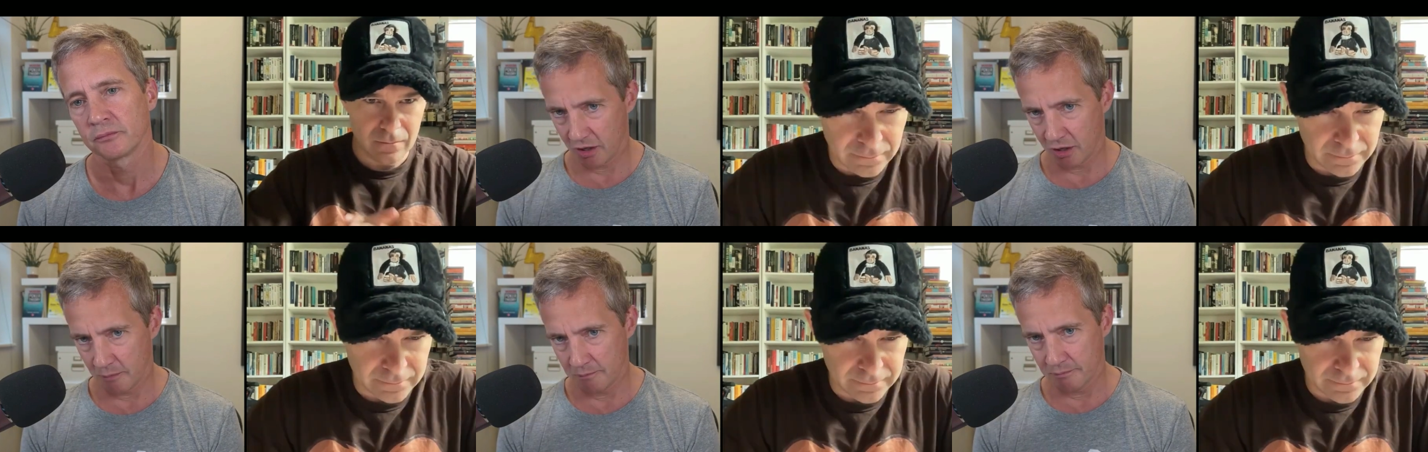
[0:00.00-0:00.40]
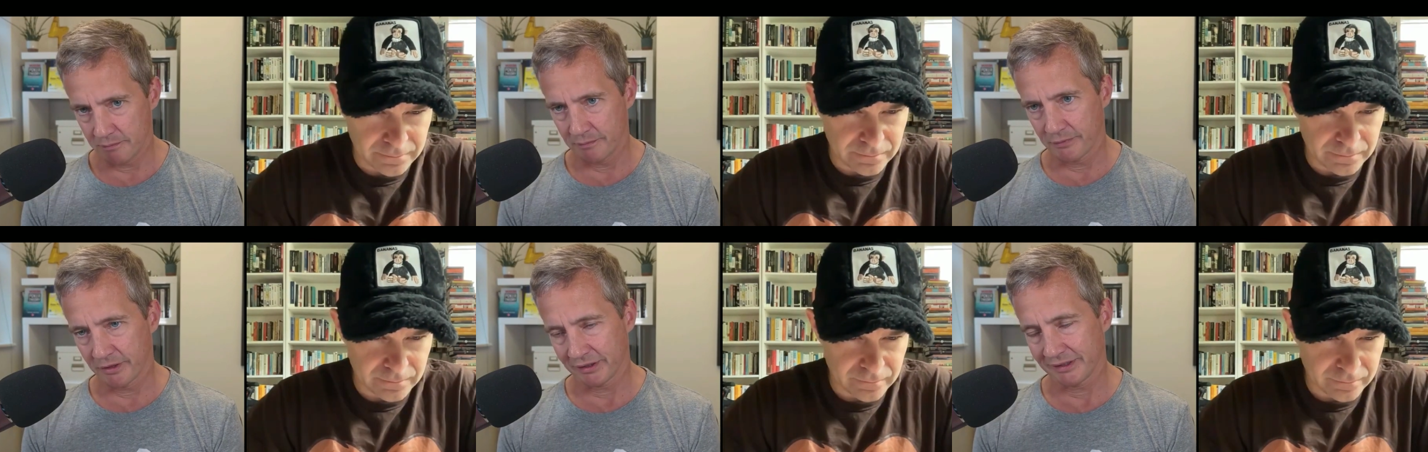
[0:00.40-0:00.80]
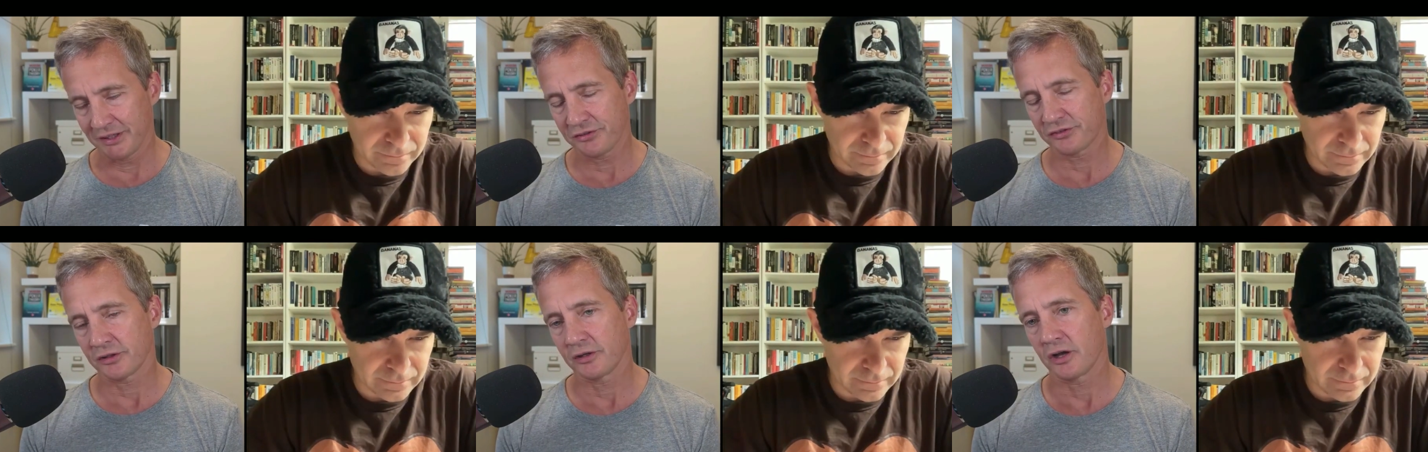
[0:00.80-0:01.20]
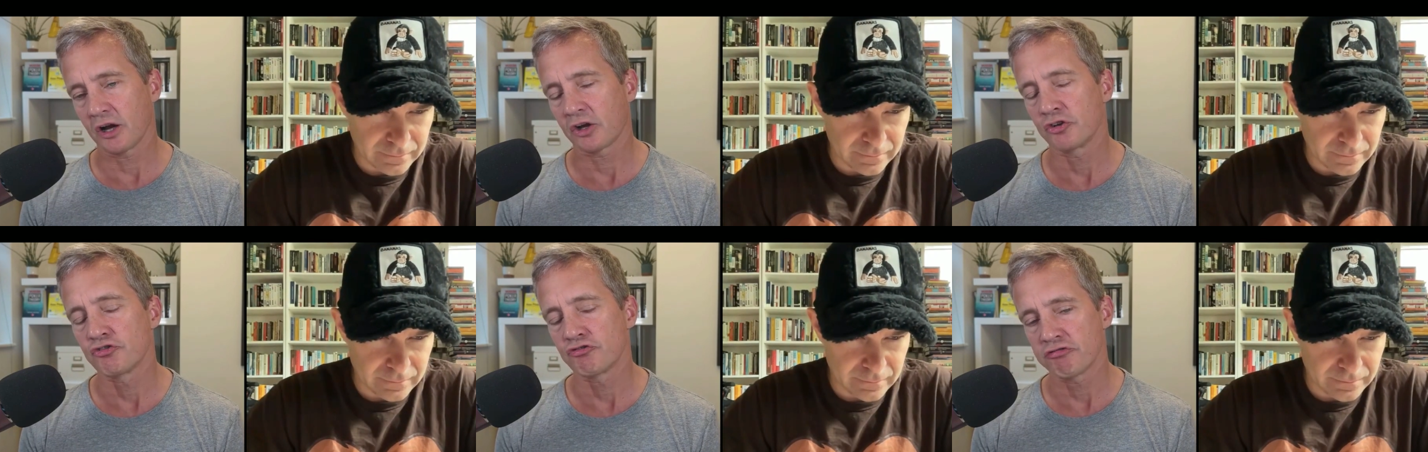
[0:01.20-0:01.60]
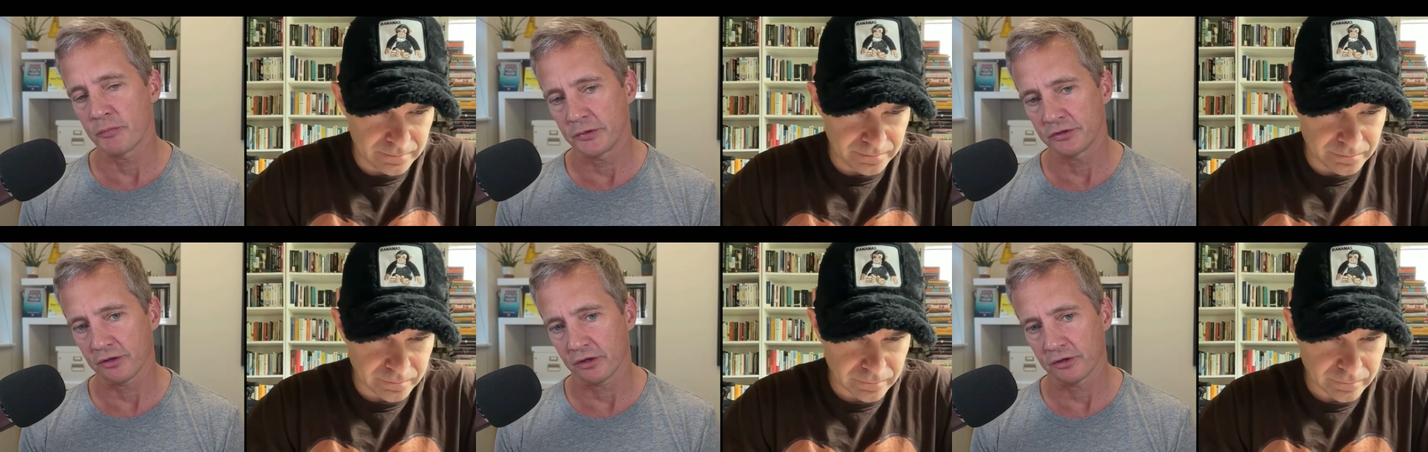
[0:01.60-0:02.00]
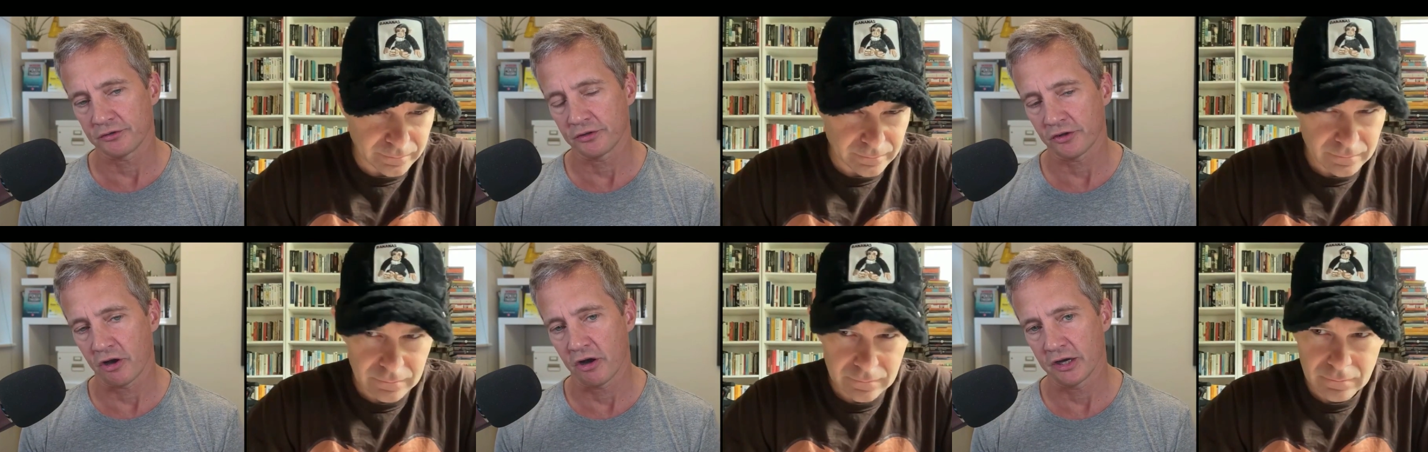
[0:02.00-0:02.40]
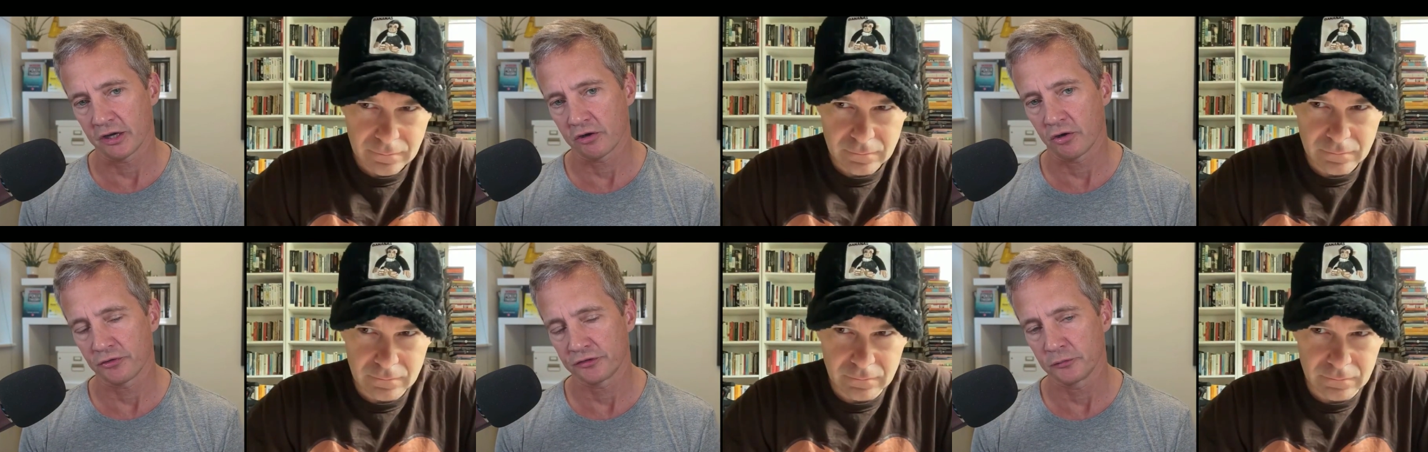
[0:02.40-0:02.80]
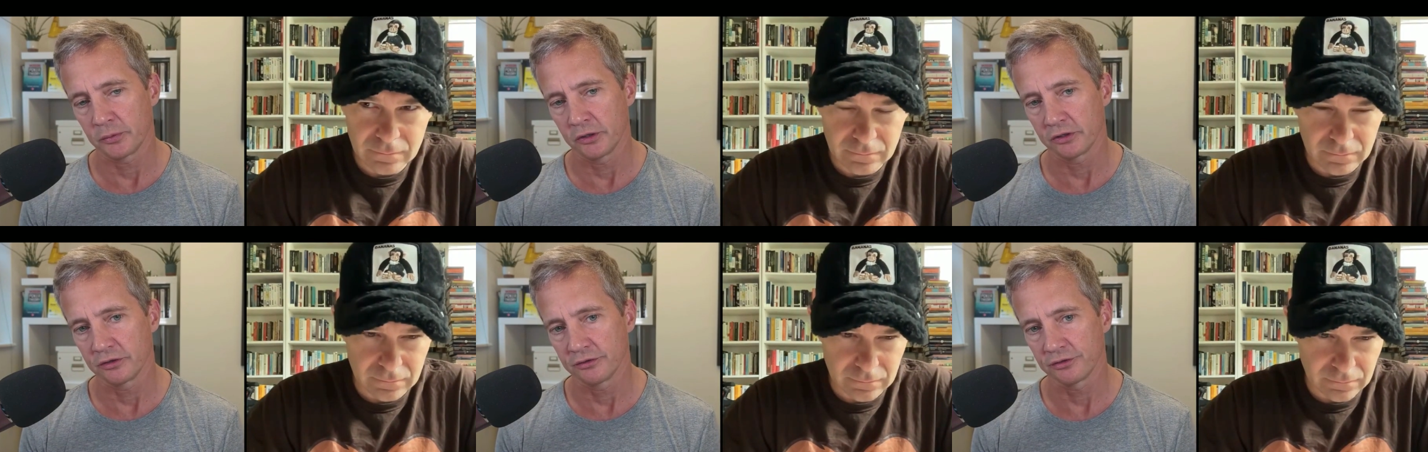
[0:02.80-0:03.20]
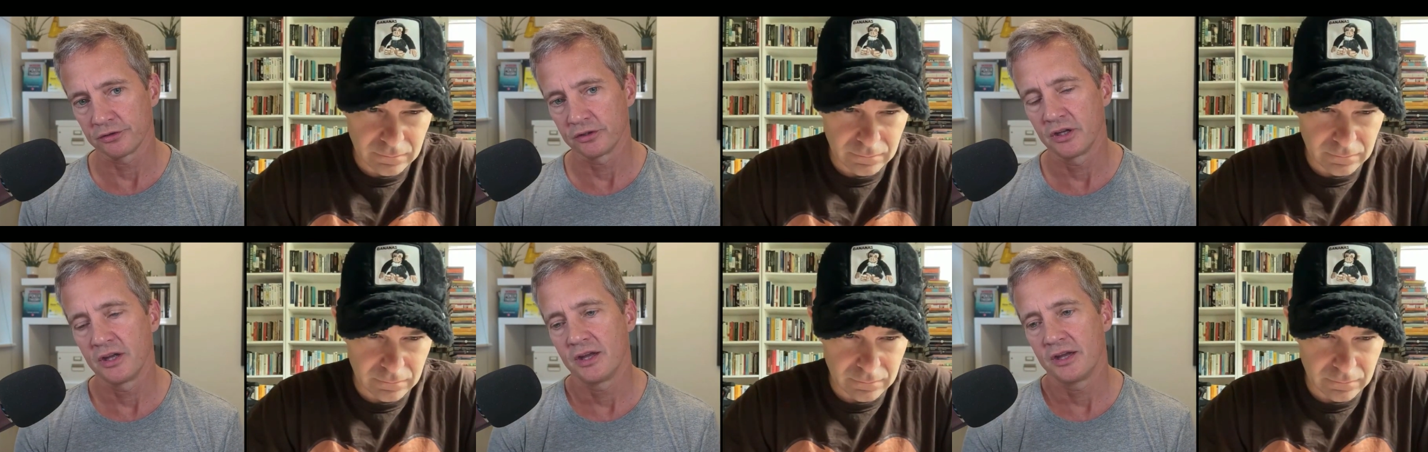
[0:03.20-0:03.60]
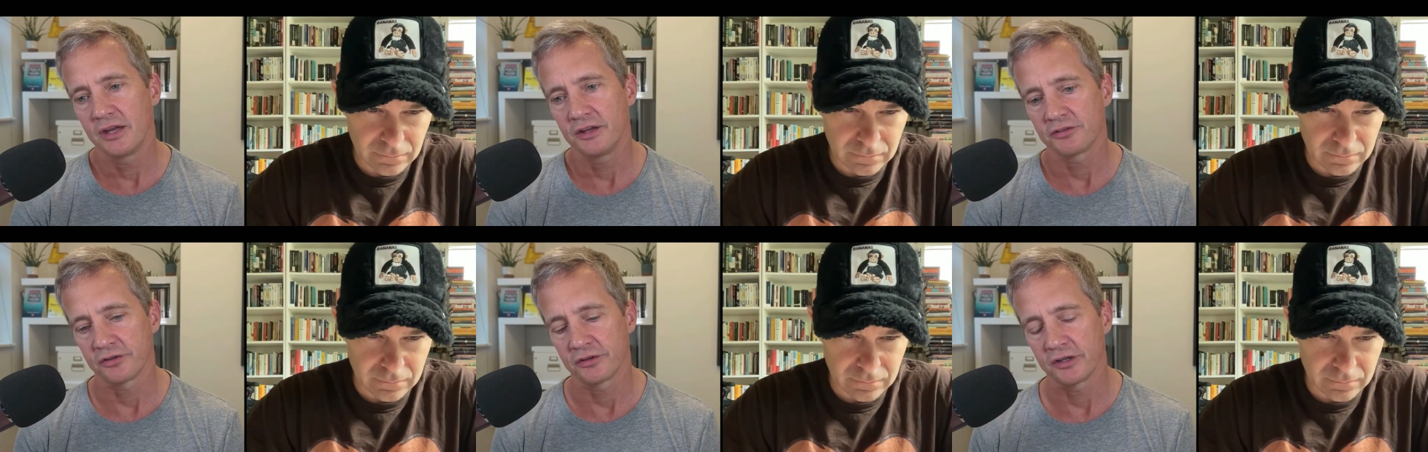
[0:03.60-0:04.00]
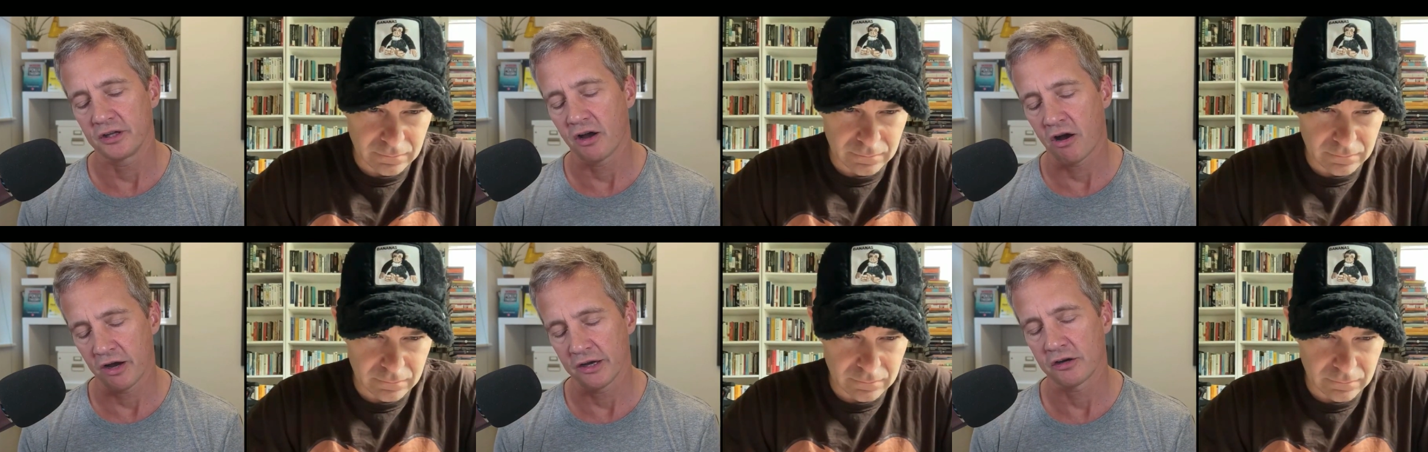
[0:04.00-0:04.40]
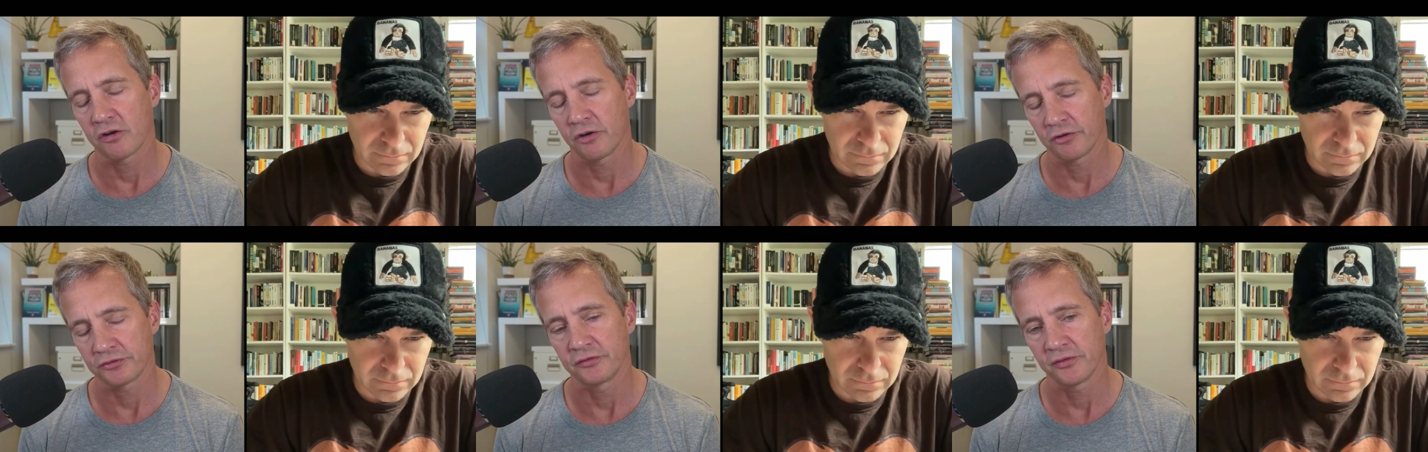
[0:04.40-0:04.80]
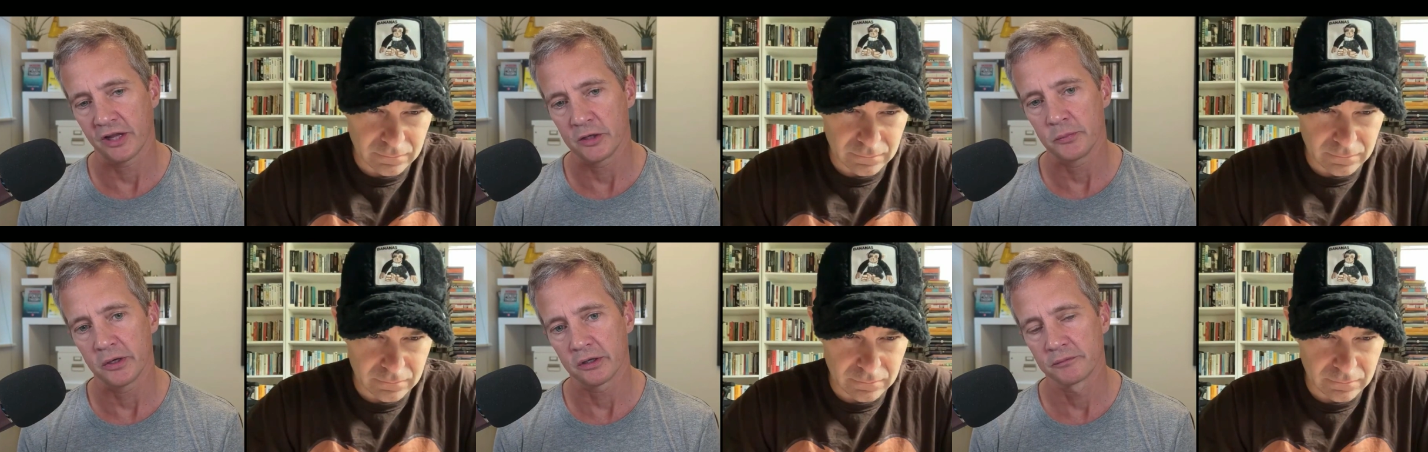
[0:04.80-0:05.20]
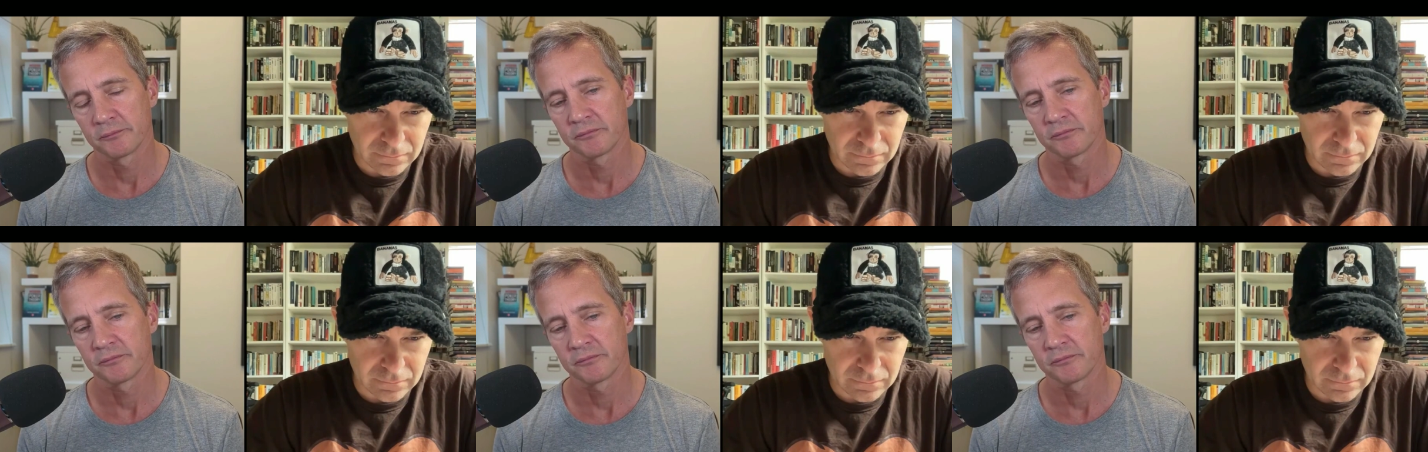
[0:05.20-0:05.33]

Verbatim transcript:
Speaker 1: at least a contributor to the higher cost of burgers is the higher cost of labor.